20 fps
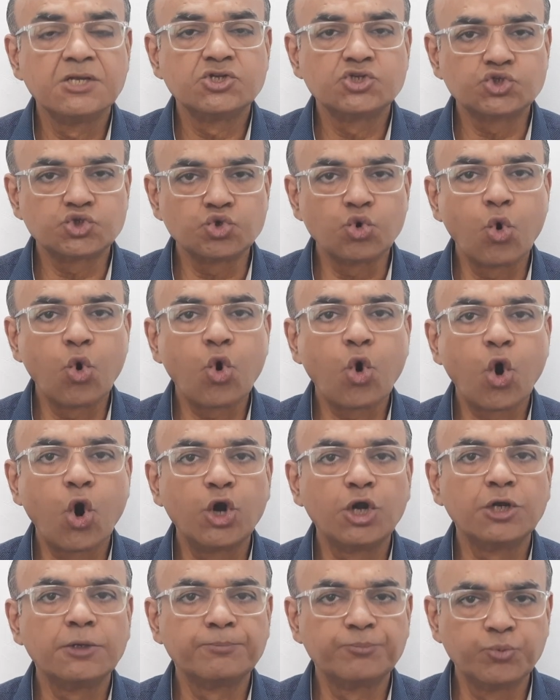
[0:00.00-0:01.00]

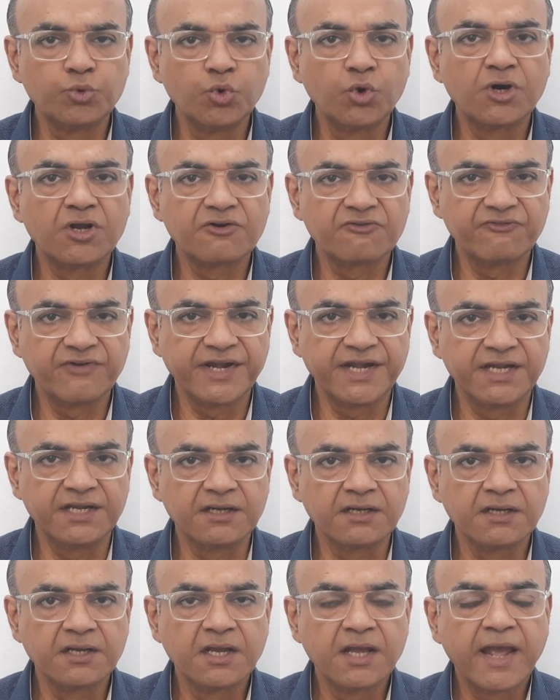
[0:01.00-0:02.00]
so-called poor weight
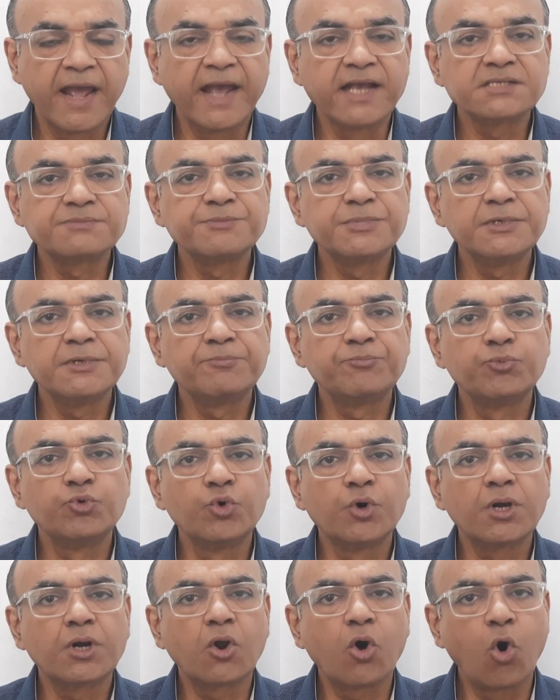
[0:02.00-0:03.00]
has been
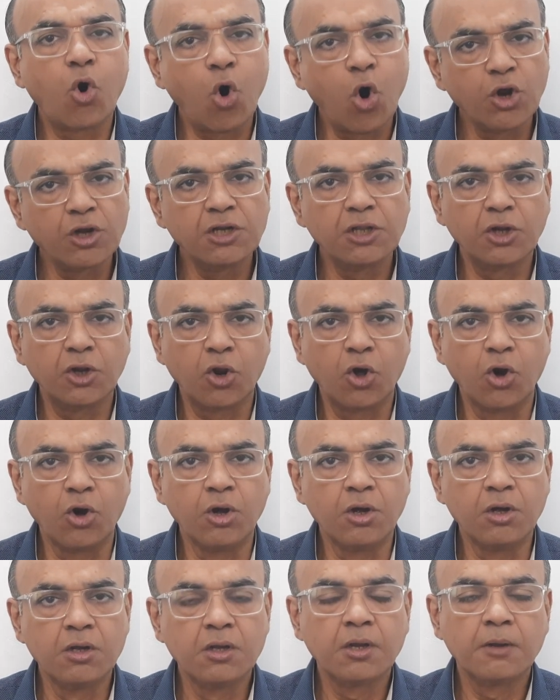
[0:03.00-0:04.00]
poor all along,